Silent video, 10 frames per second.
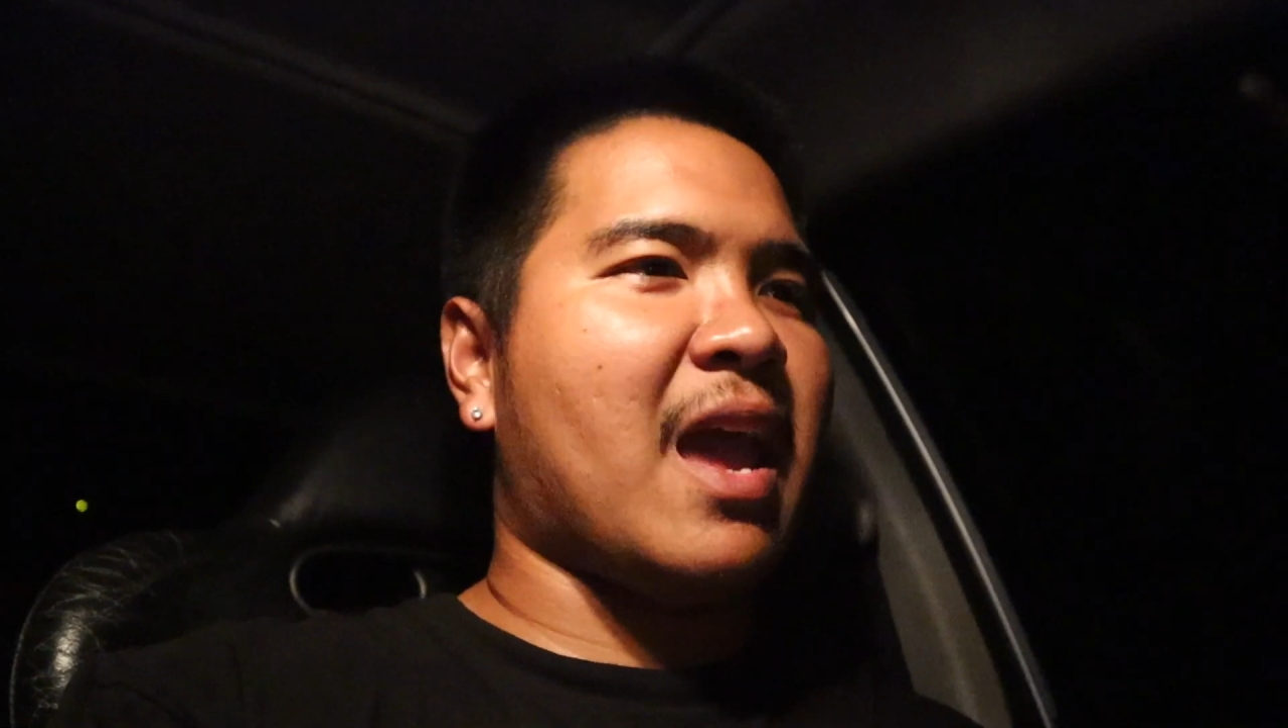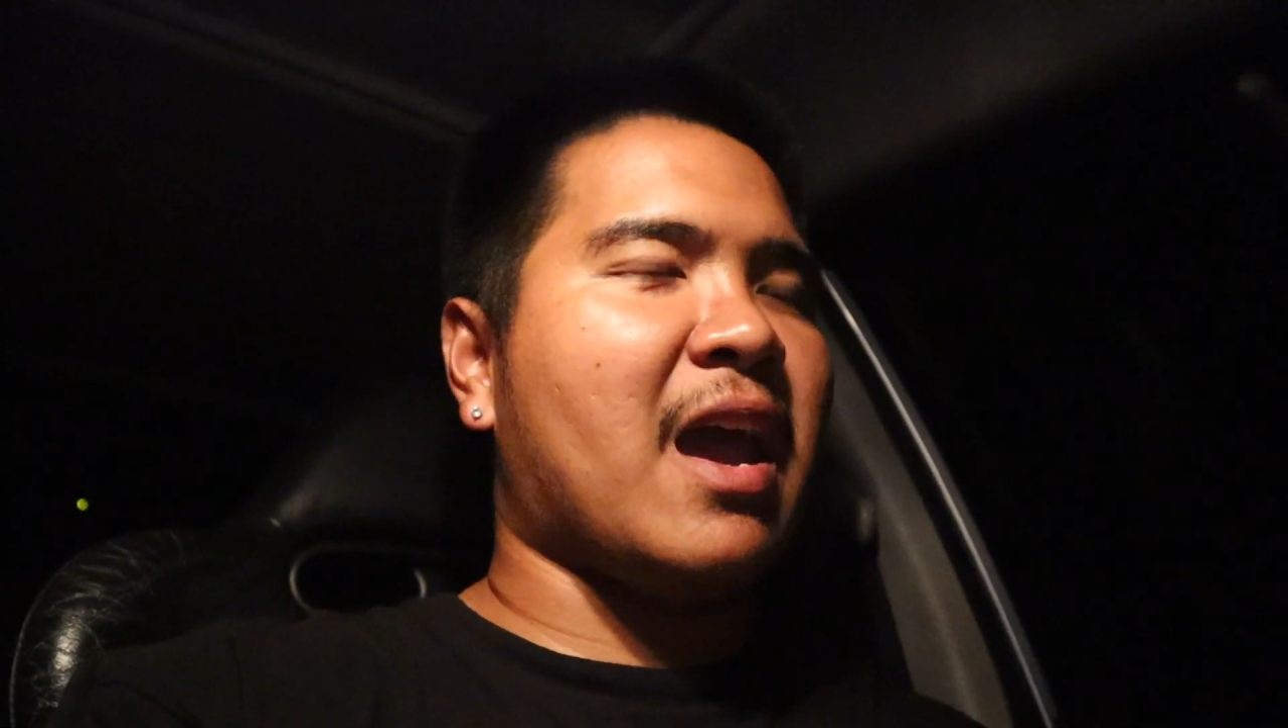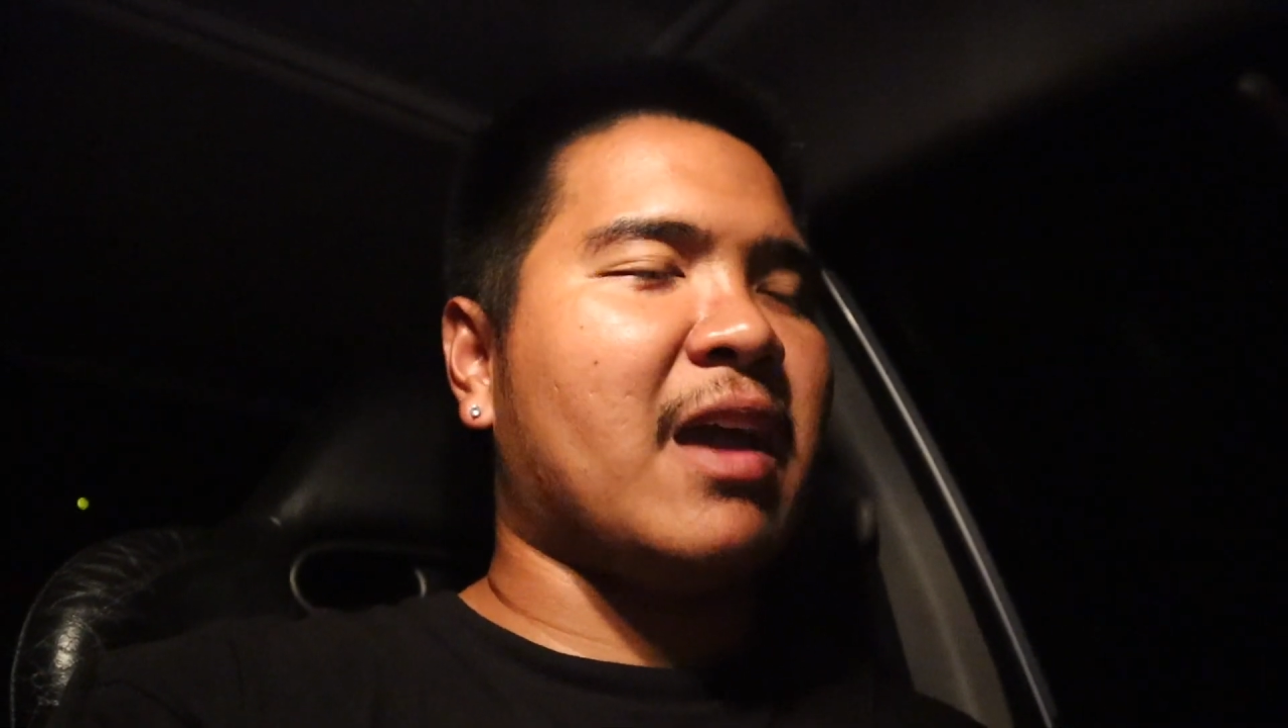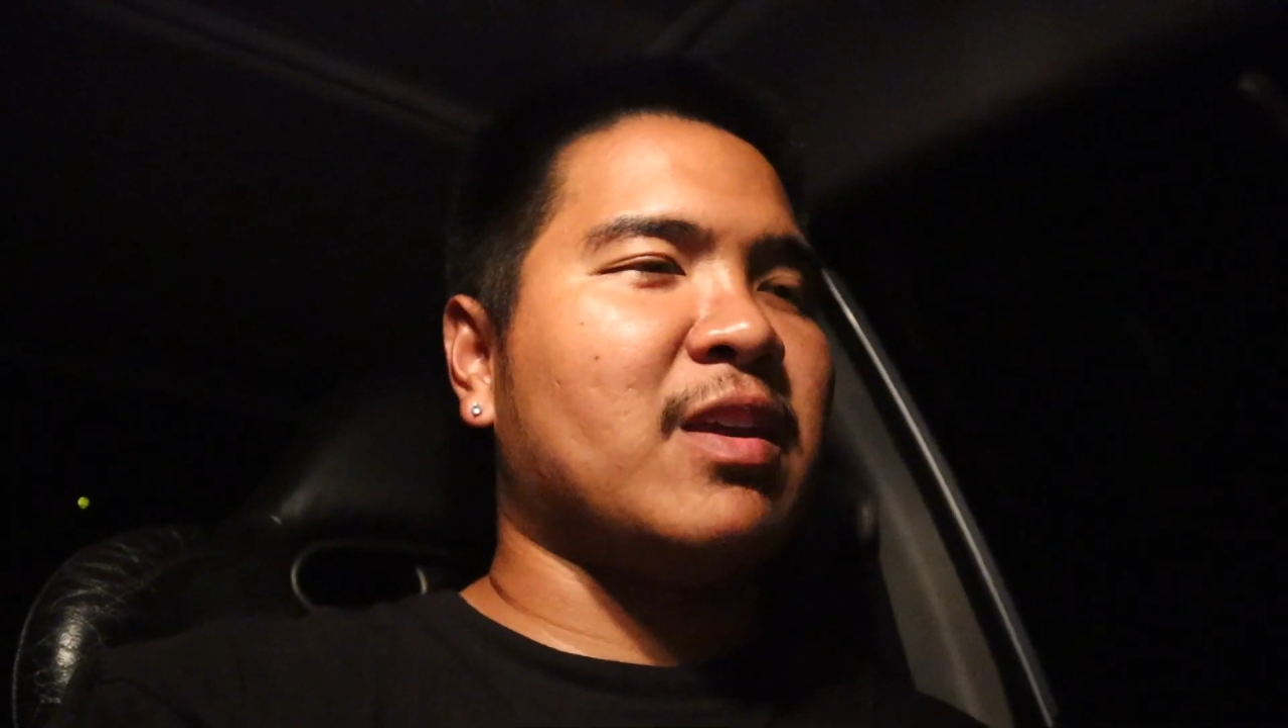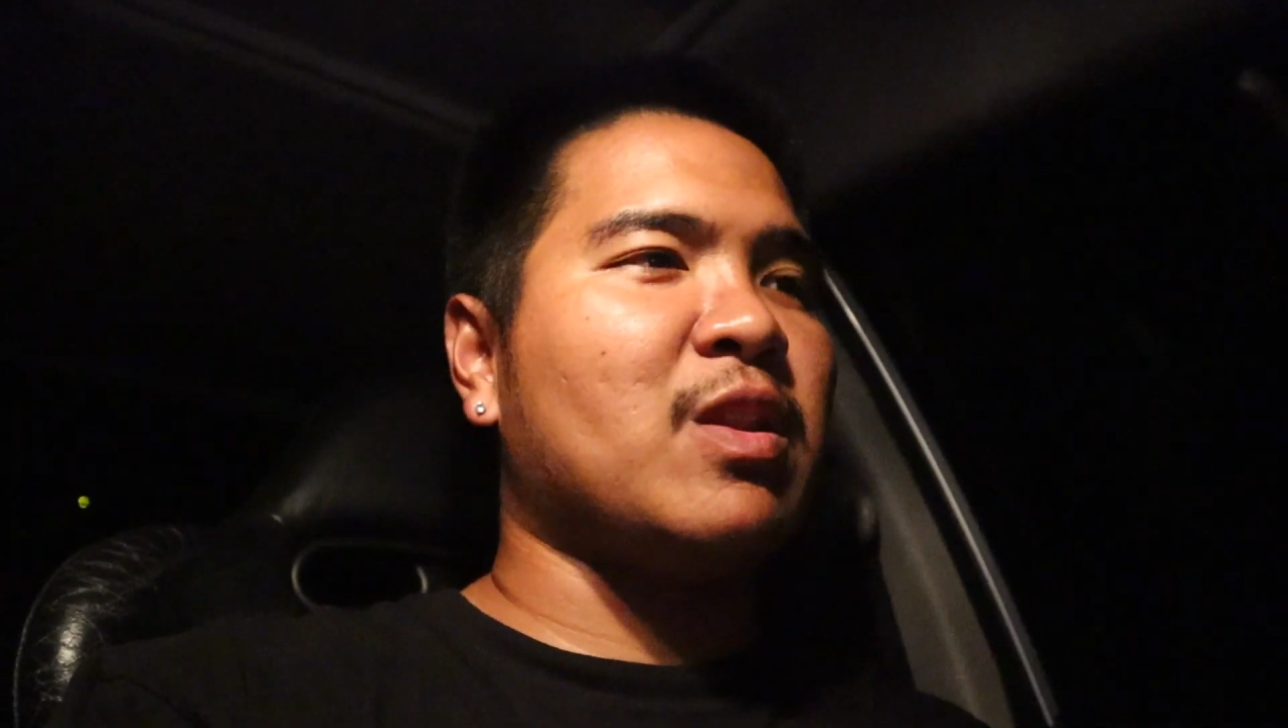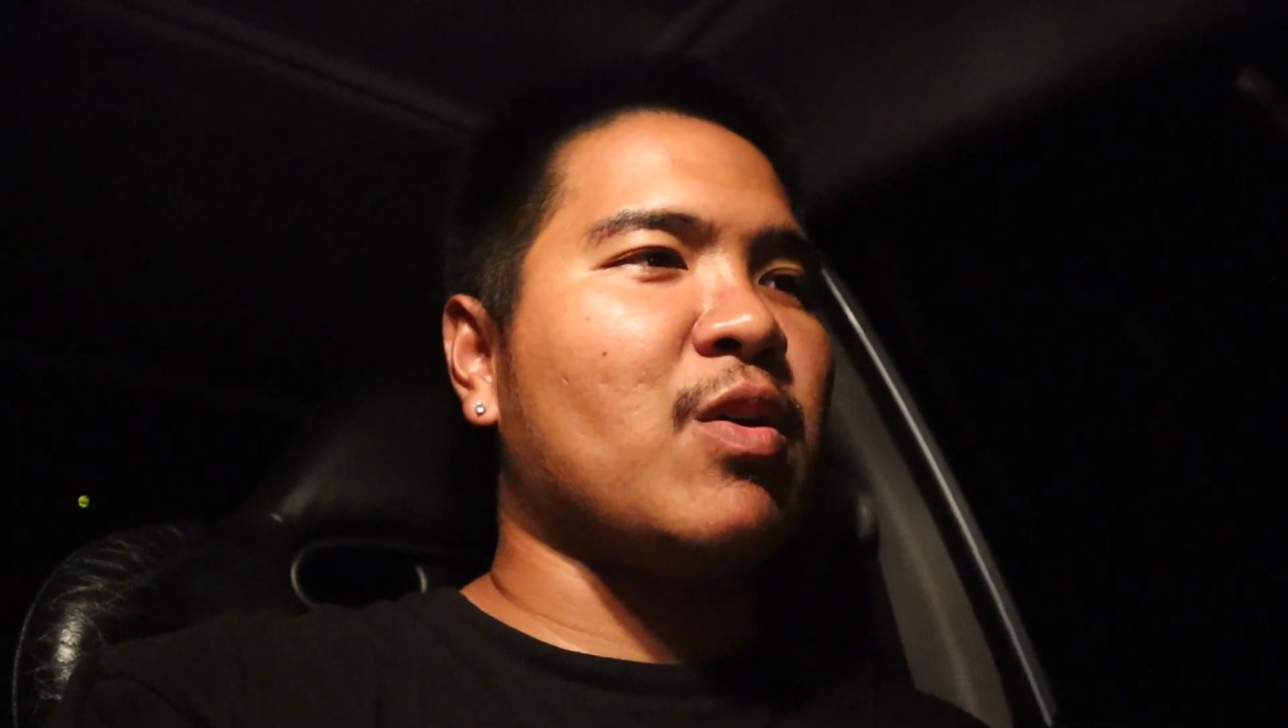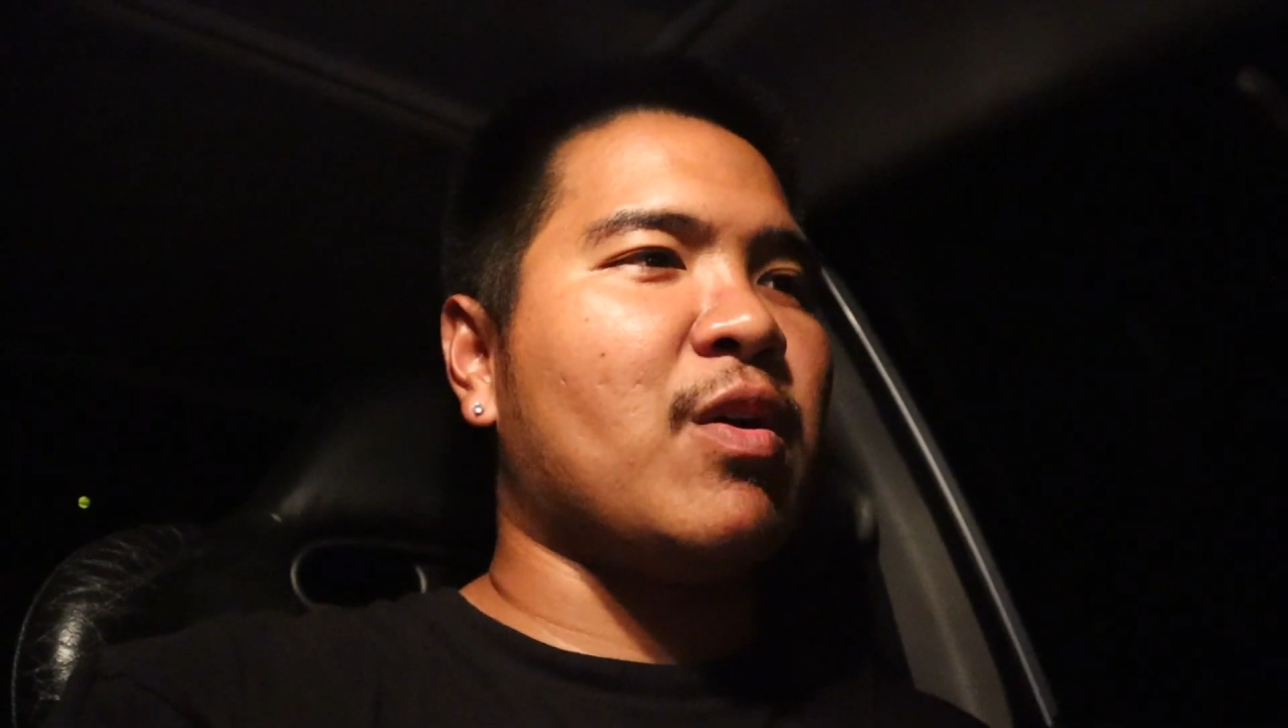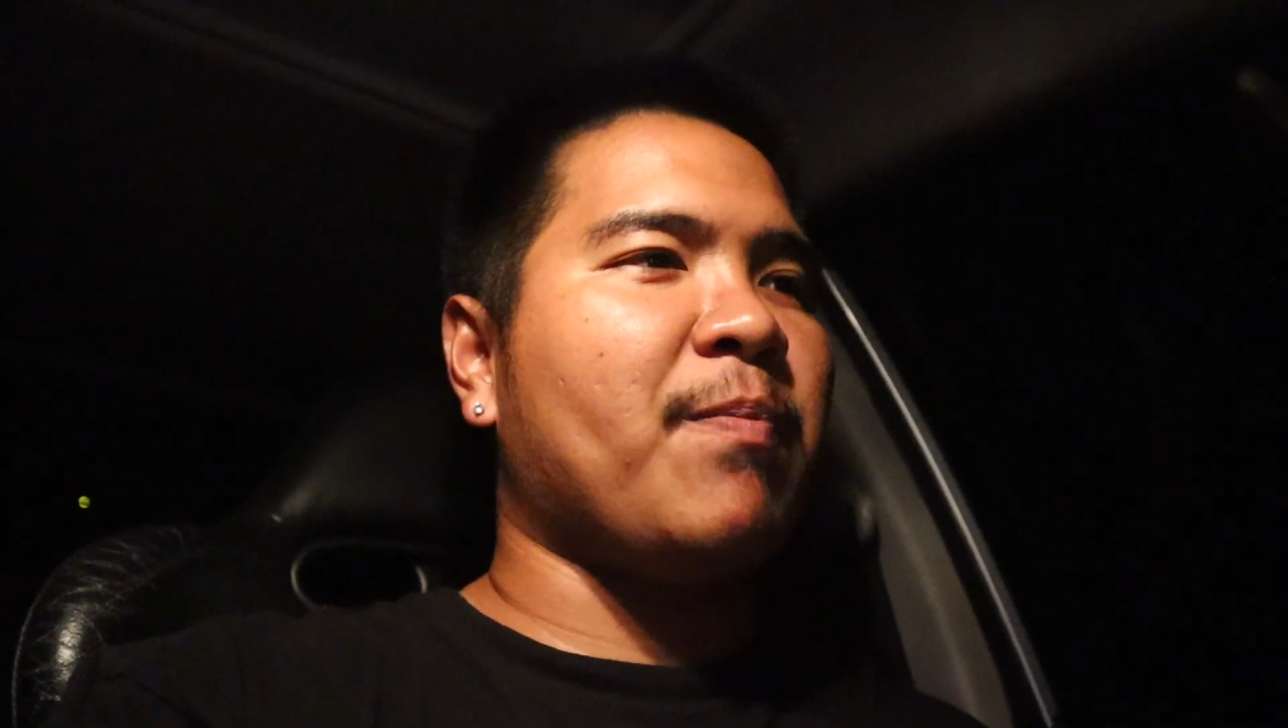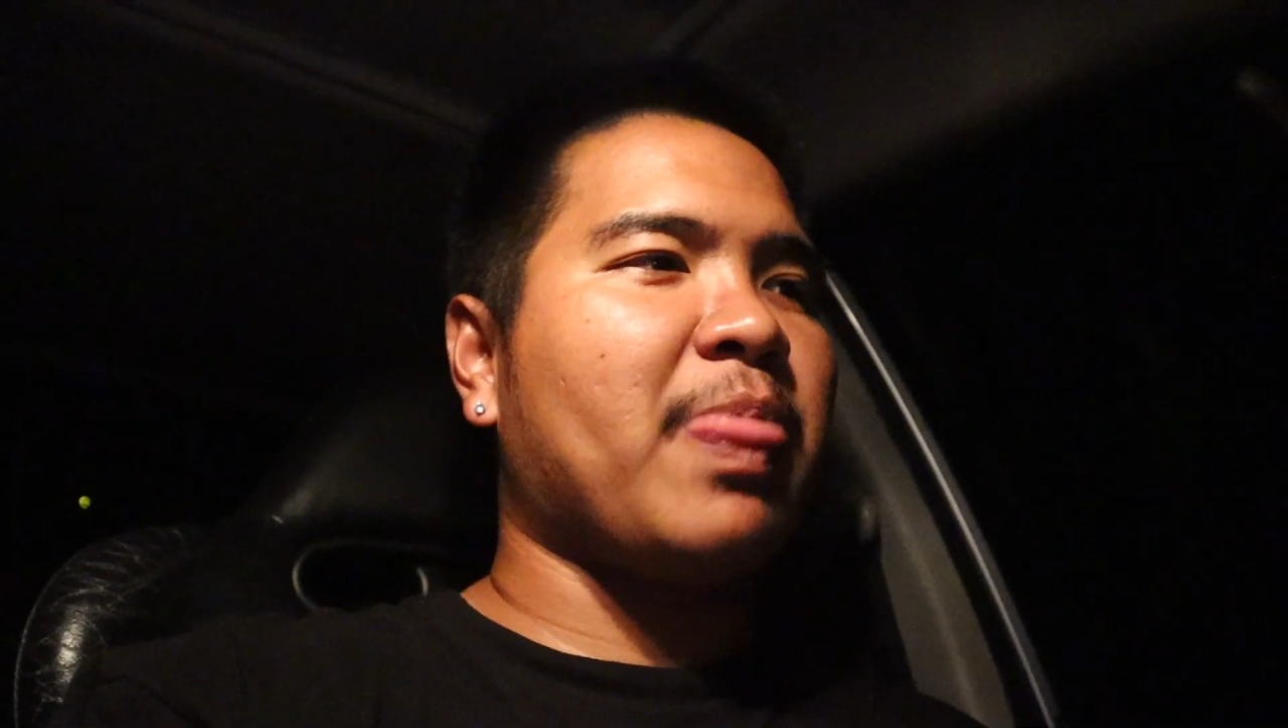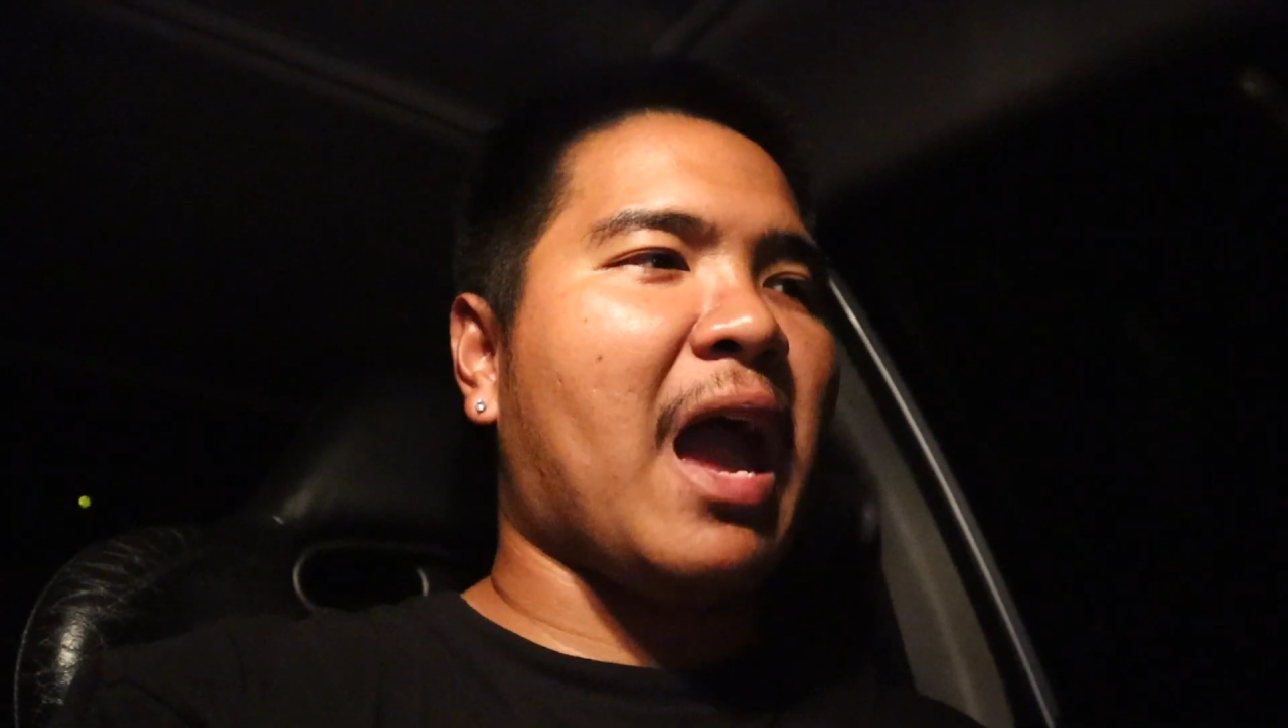And you know,